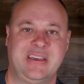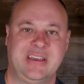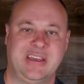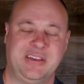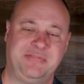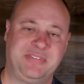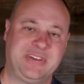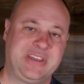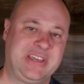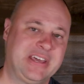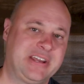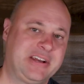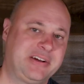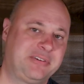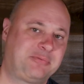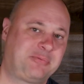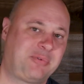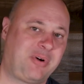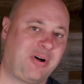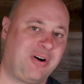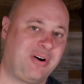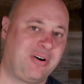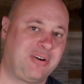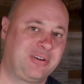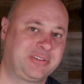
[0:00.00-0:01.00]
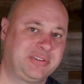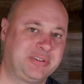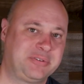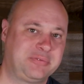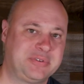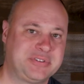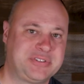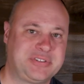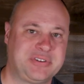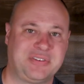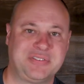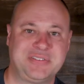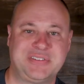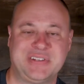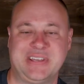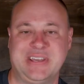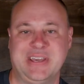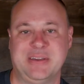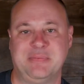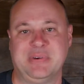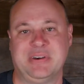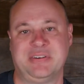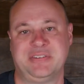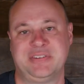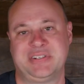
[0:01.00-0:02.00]
If you get it wrong, the
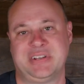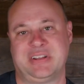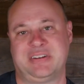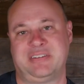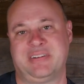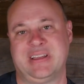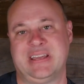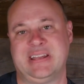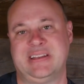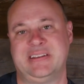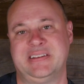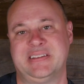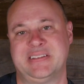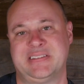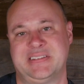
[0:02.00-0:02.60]
resulting M L-generated